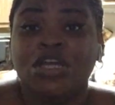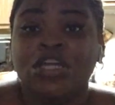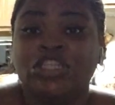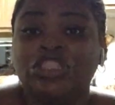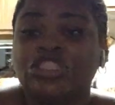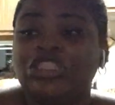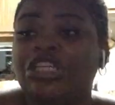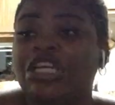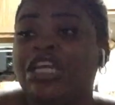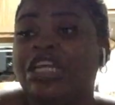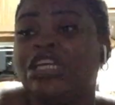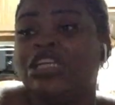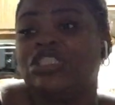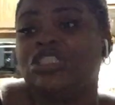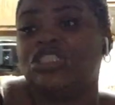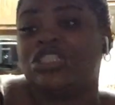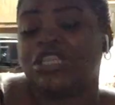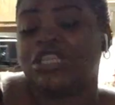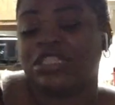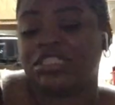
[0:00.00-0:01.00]
She ain't
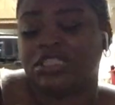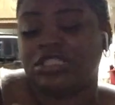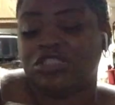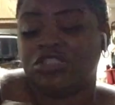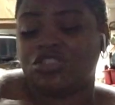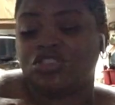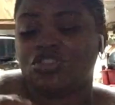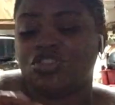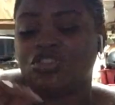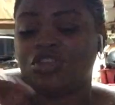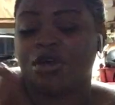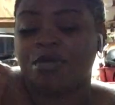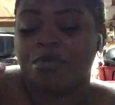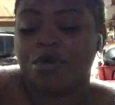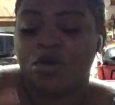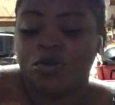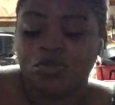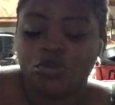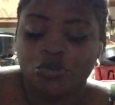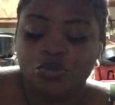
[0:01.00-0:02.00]
just jump
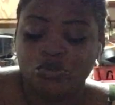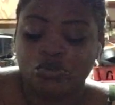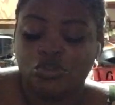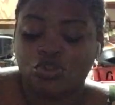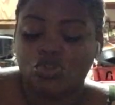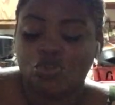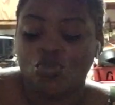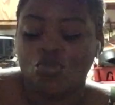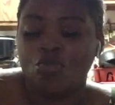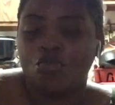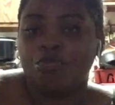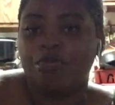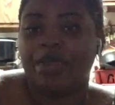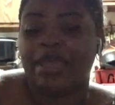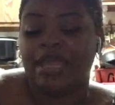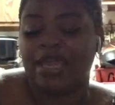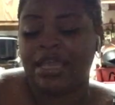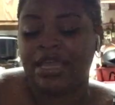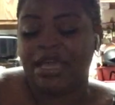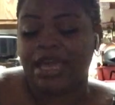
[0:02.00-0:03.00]
on YouTube
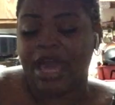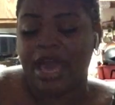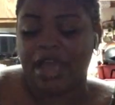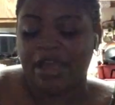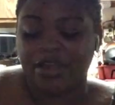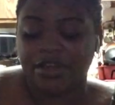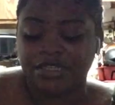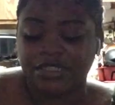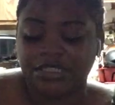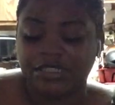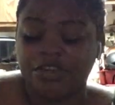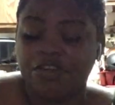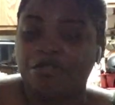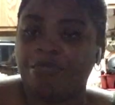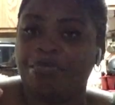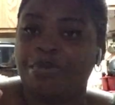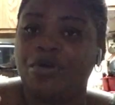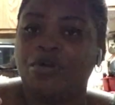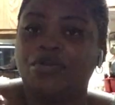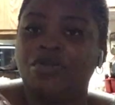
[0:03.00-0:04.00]
and got herself
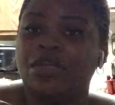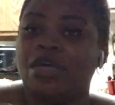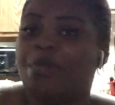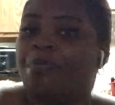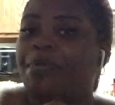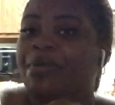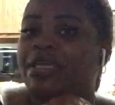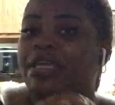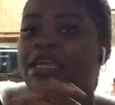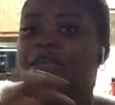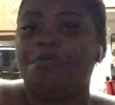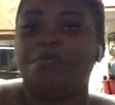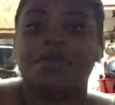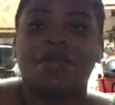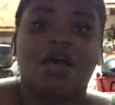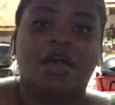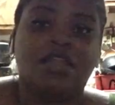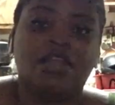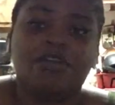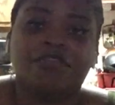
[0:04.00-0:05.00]
built up and keeping
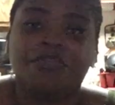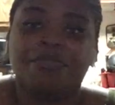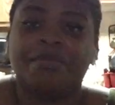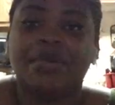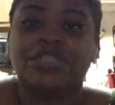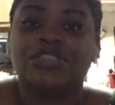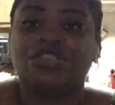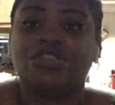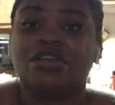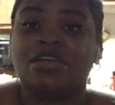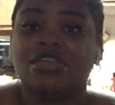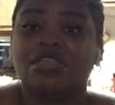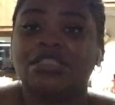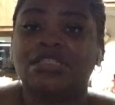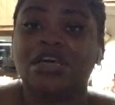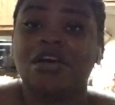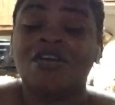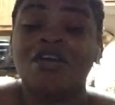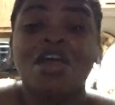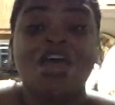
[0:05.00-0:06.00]
all the information to
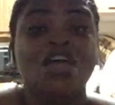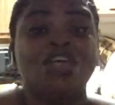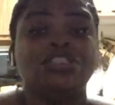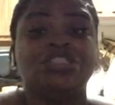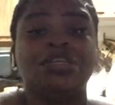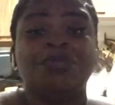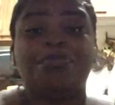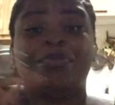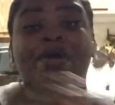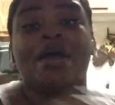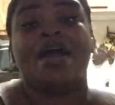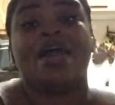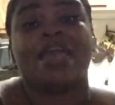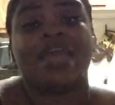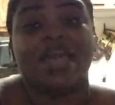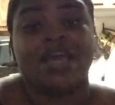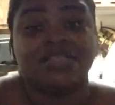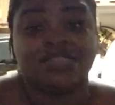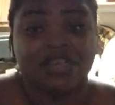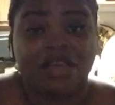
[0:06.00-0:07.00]
herself. She
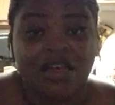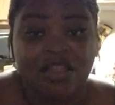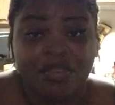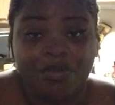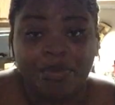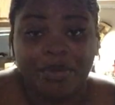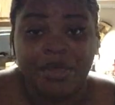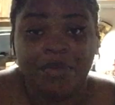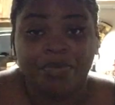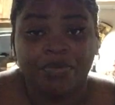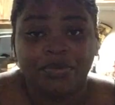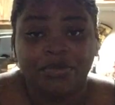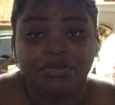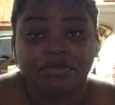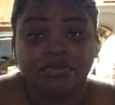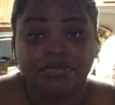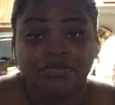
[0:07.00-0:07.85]
broadcasts other people.